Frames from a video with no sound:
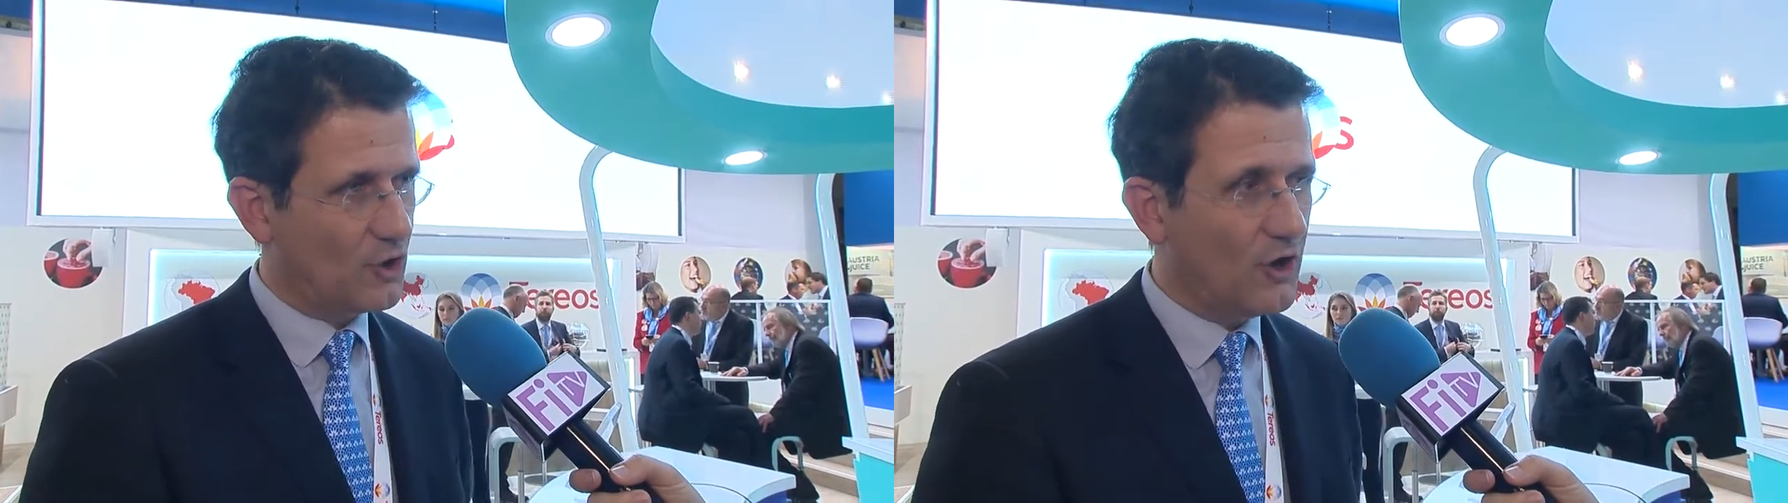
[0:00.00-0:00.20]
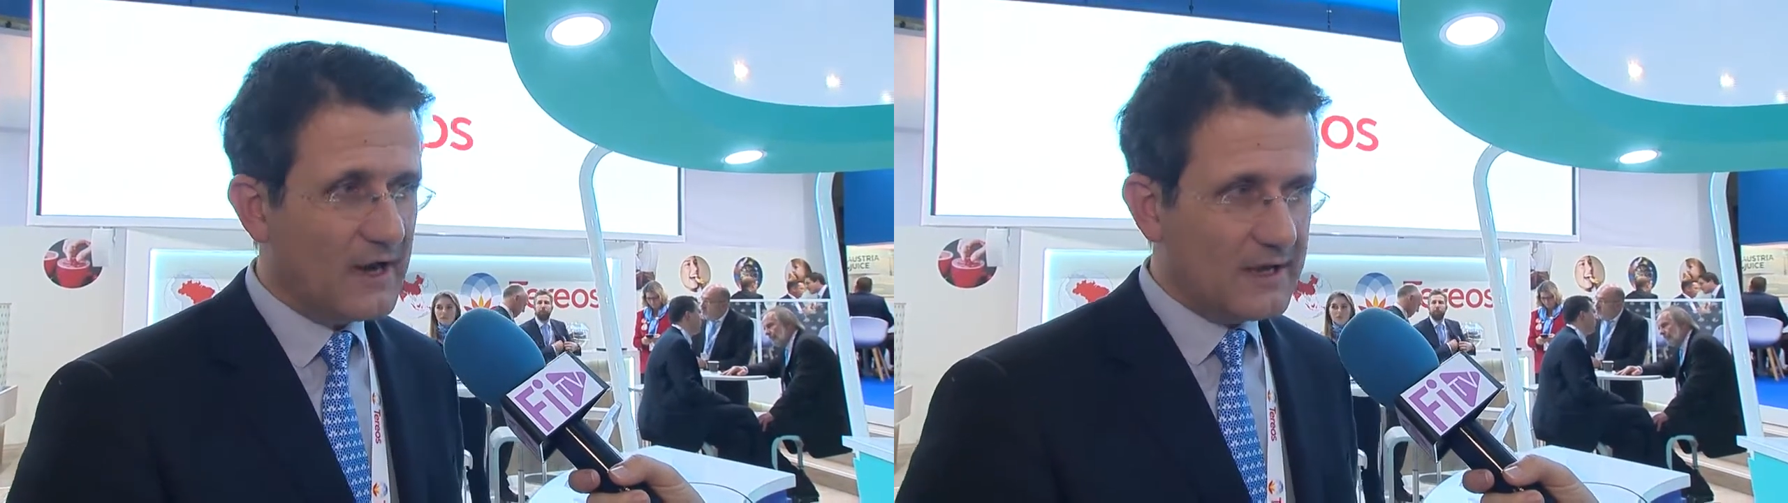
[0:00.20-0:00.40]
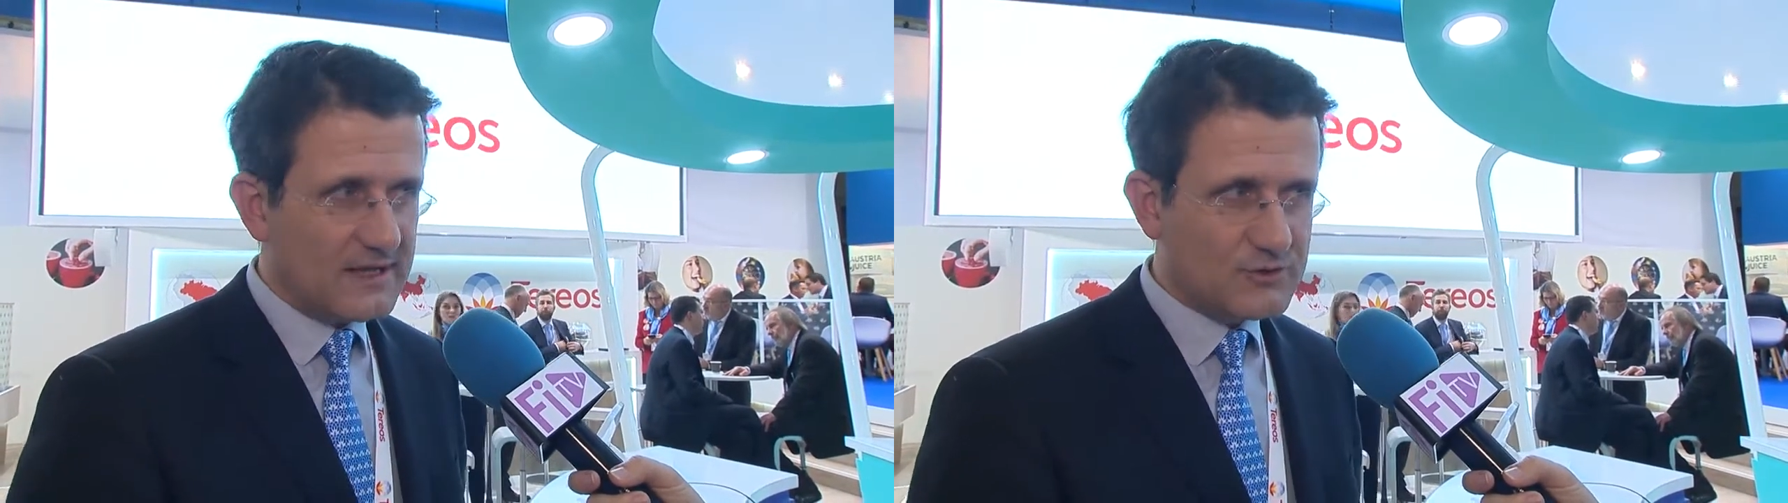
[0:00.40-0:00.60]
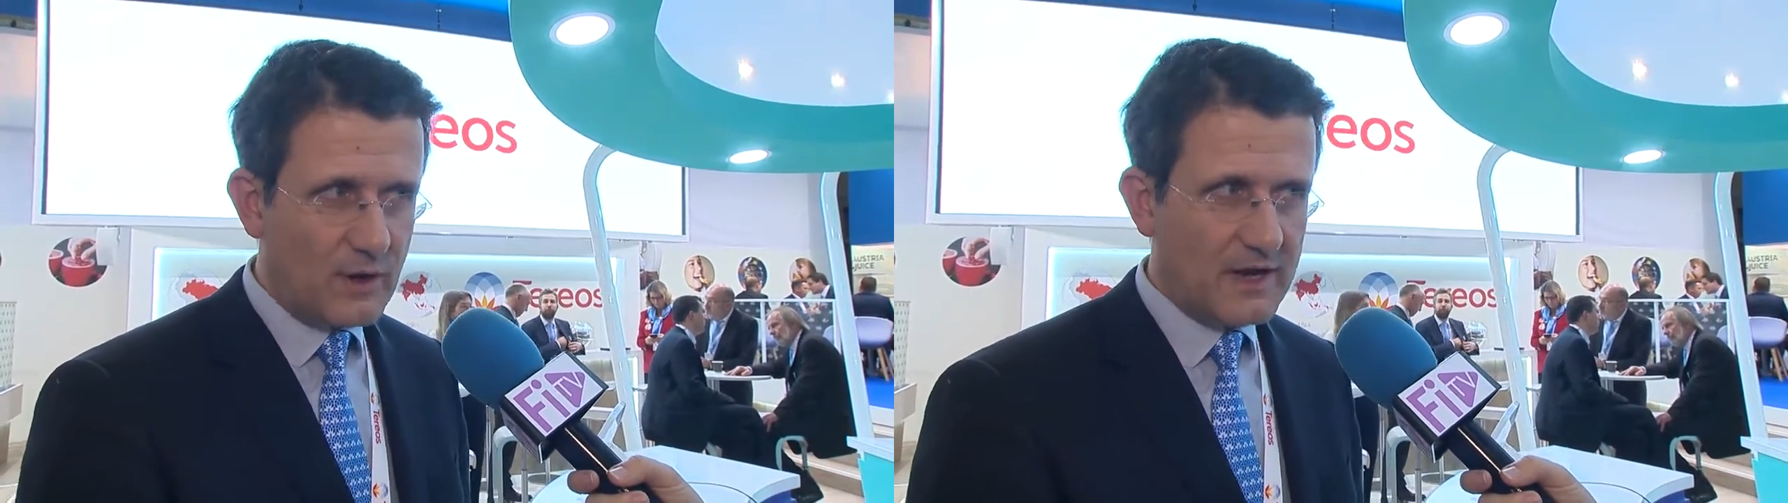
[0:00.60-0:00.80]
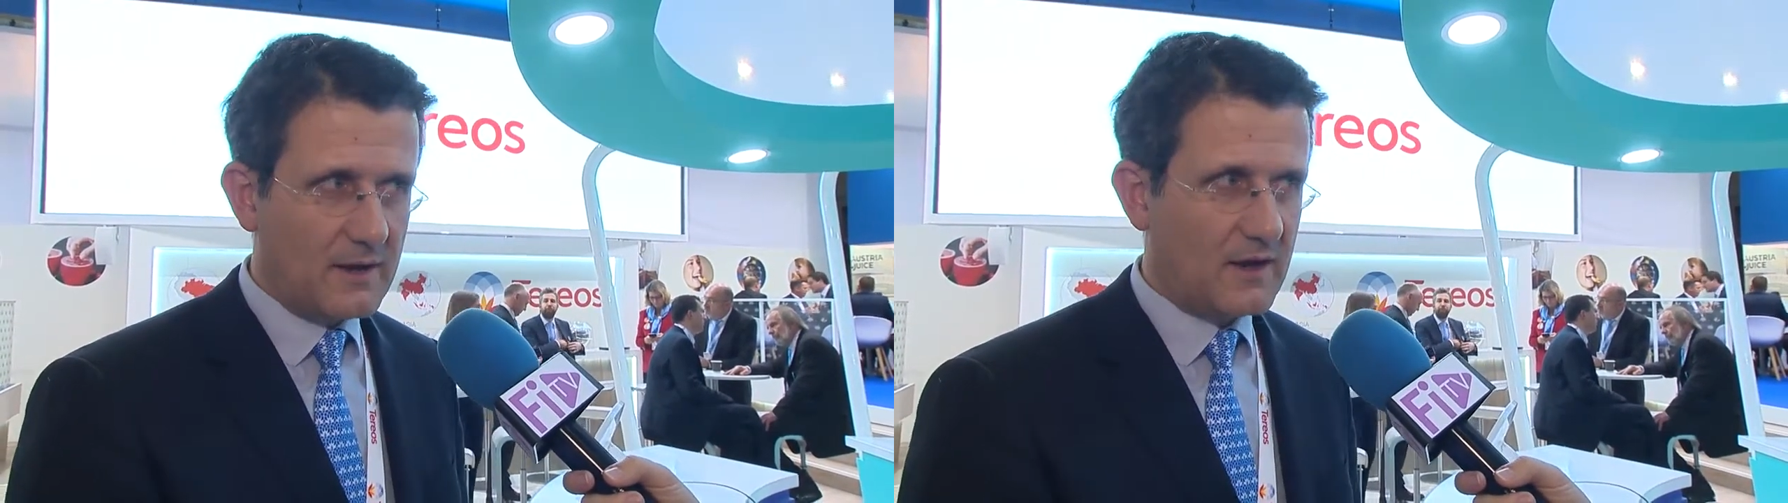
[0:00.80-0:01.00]
So
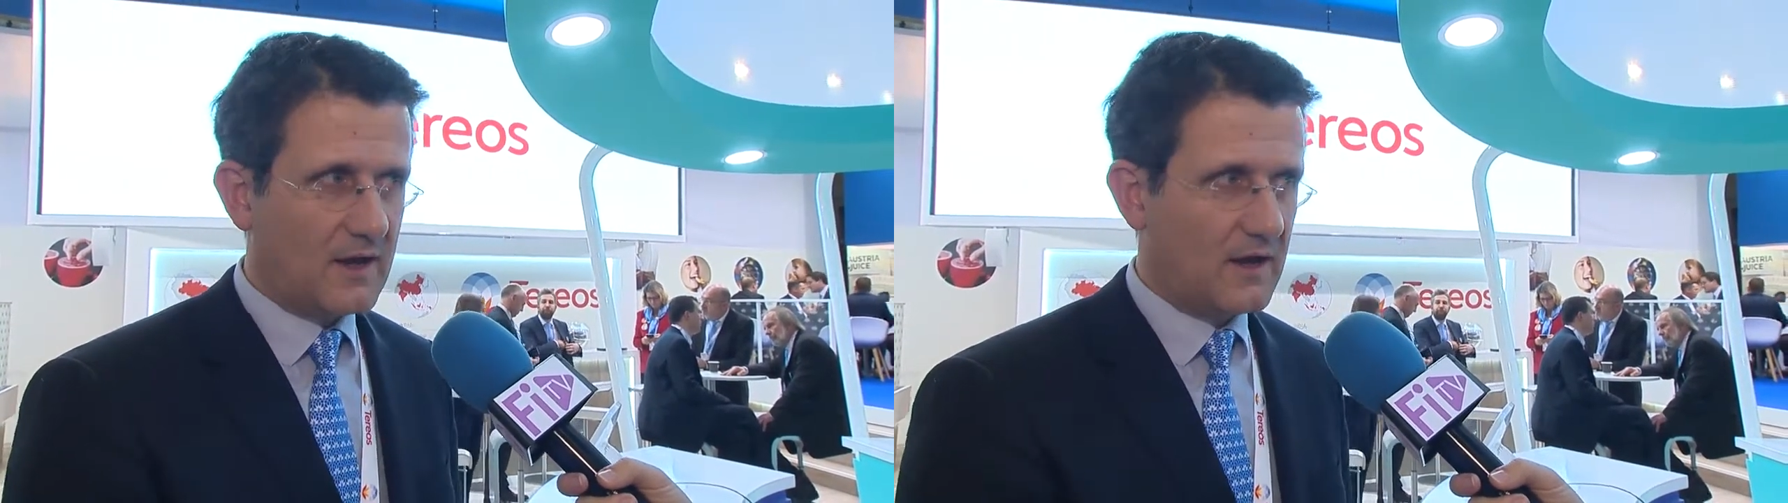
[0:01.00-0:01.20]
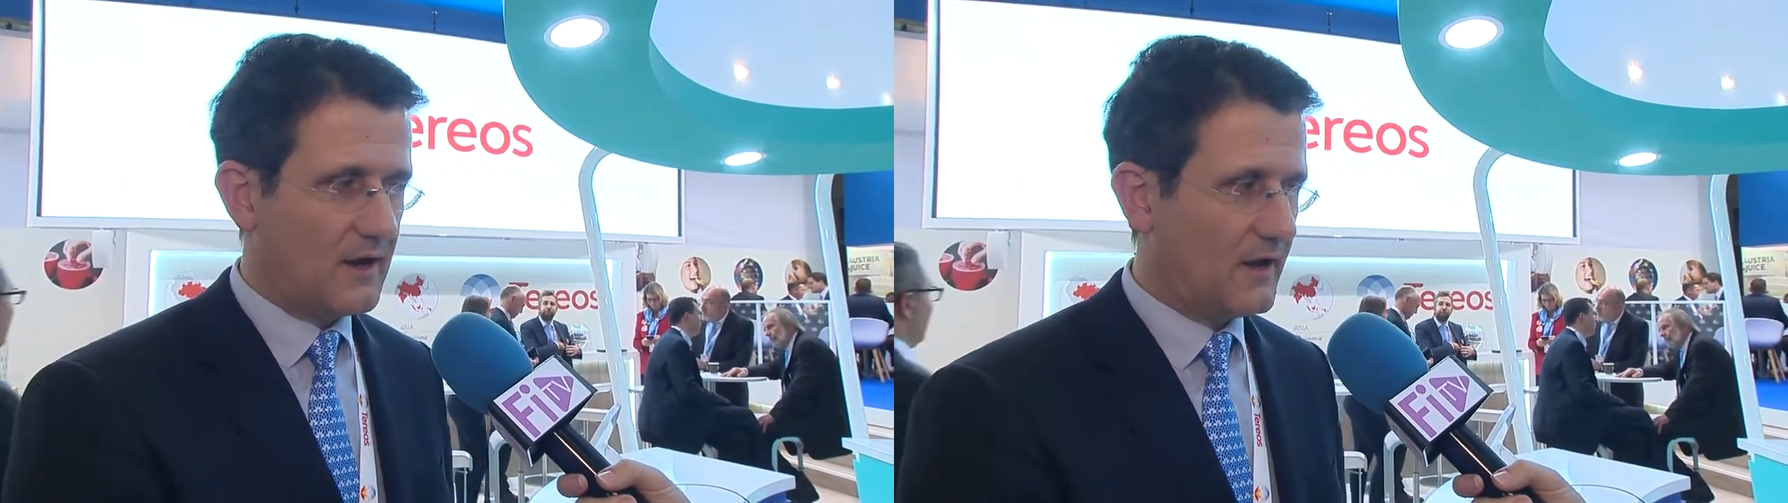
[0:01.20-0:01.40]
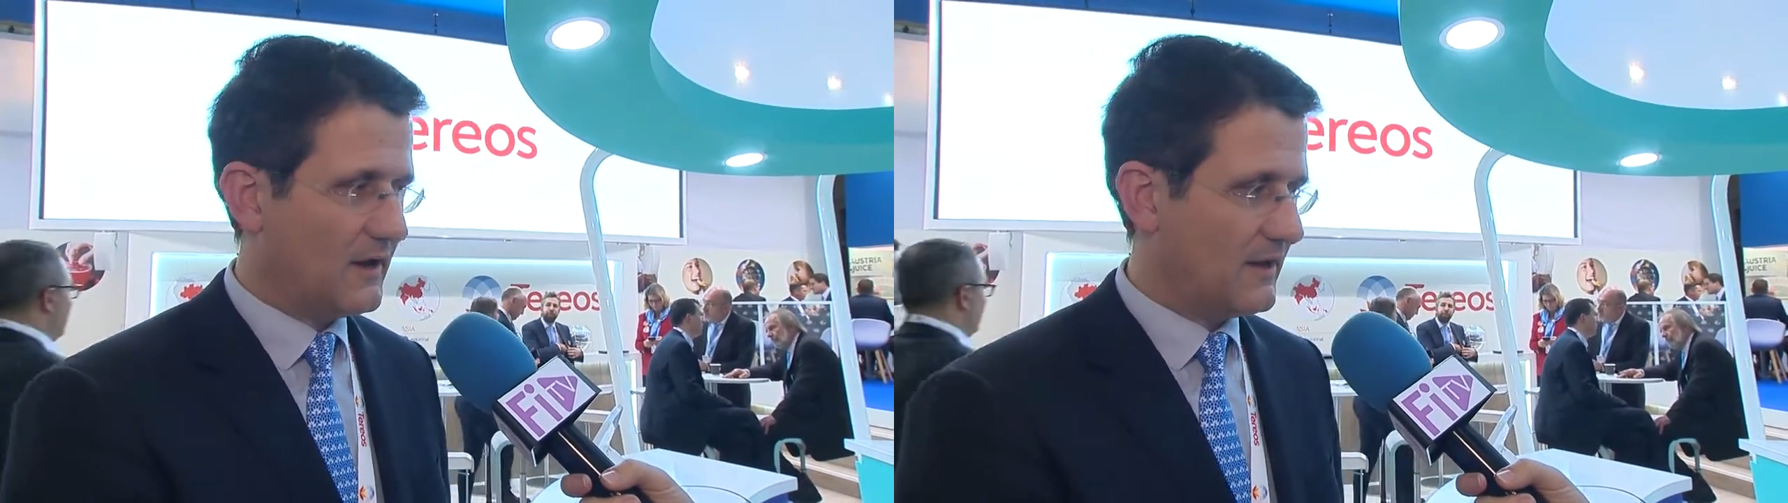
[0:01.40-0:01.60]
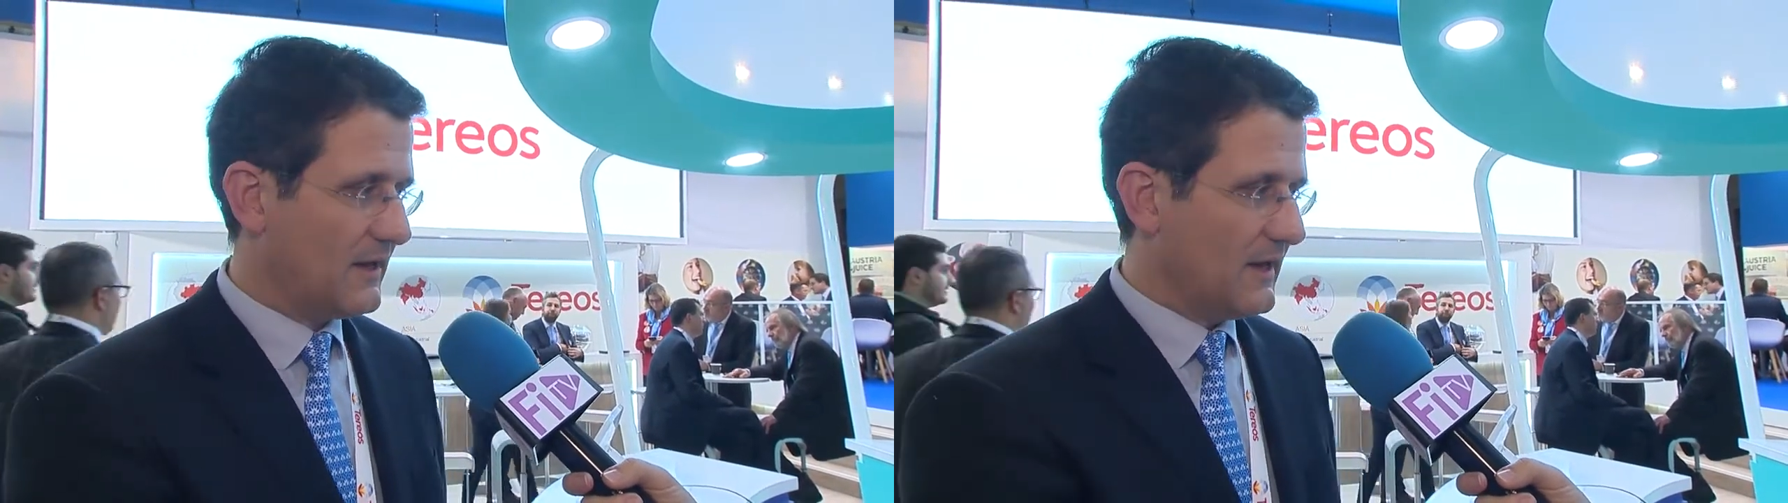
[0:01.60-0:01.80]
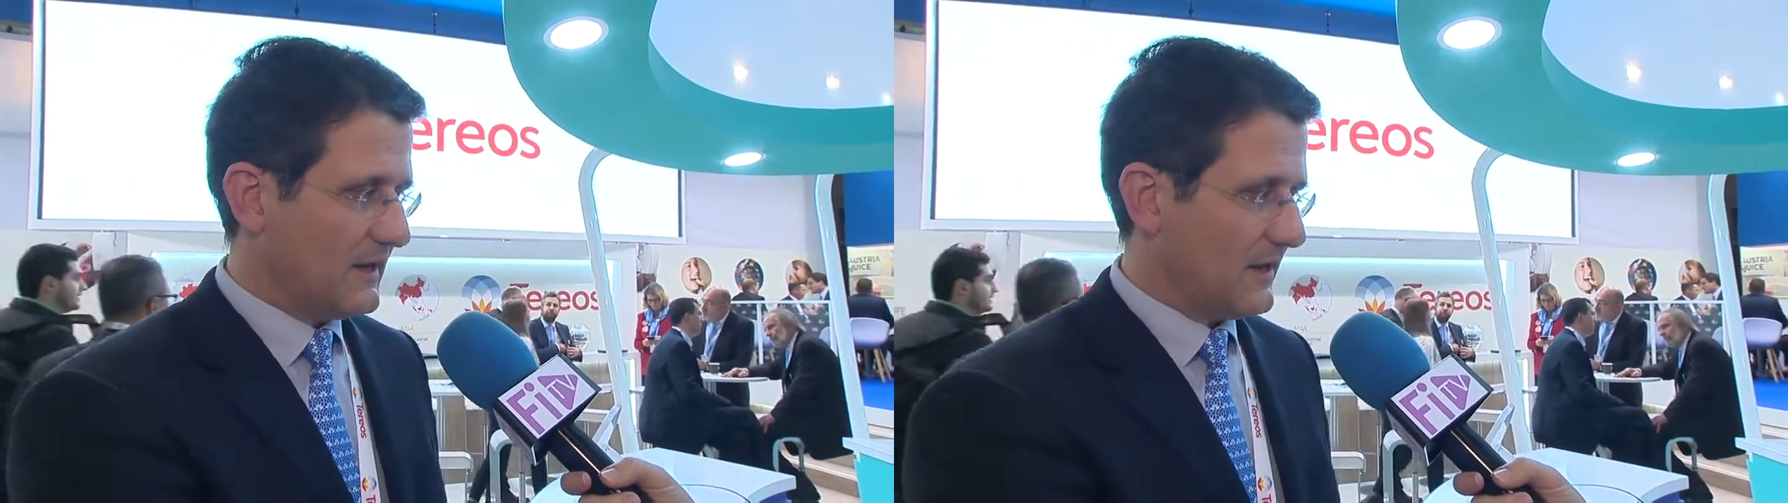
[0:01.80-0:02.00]
that's why